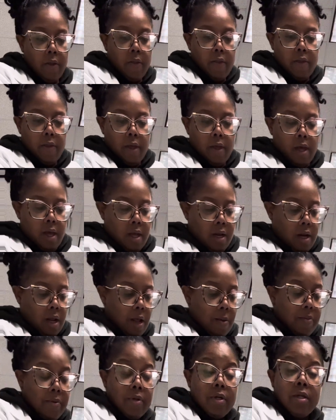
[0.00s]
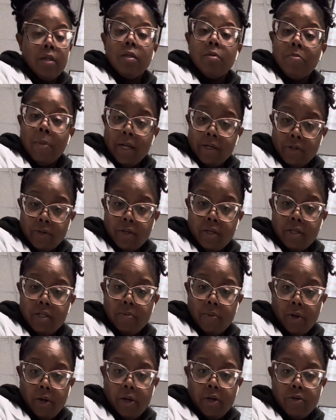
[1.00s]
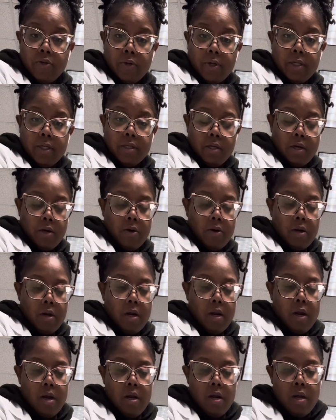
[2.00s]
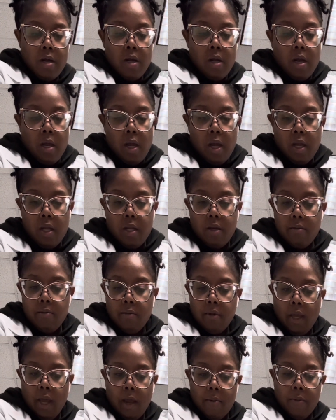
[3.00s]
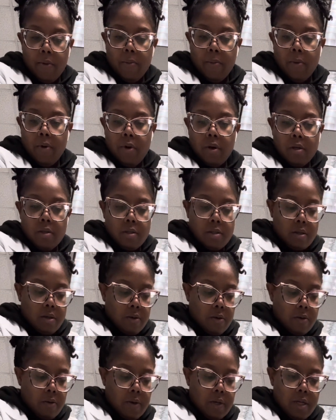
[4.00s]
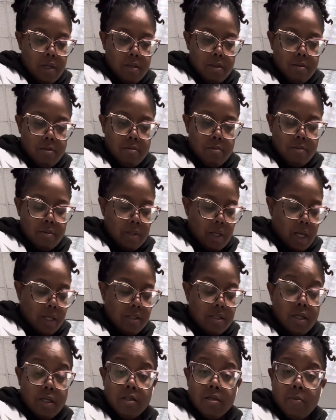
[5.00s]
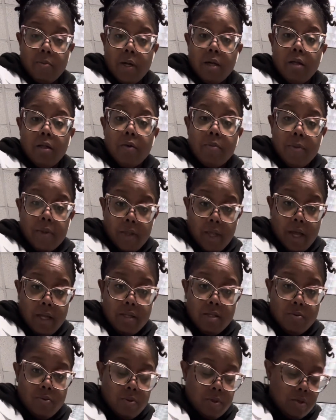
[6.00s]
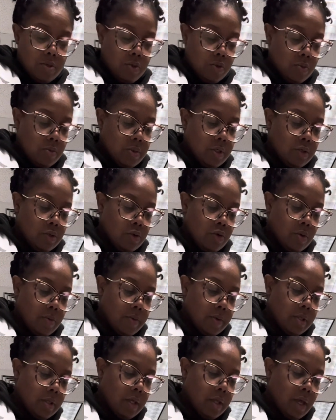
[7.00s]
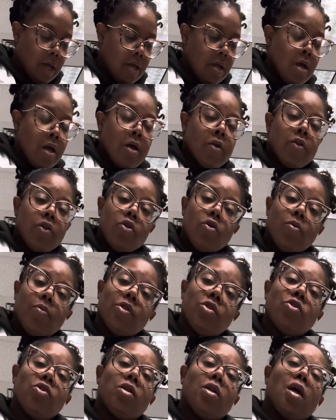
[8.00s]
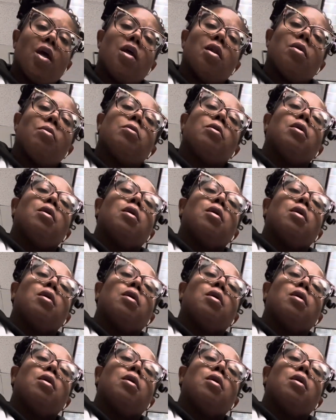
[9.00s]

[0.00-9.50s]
That I put my transparent dressing on there. It came apart, so it's got stuck to my glove. But that's what you would do. You'll put that. Then you put your name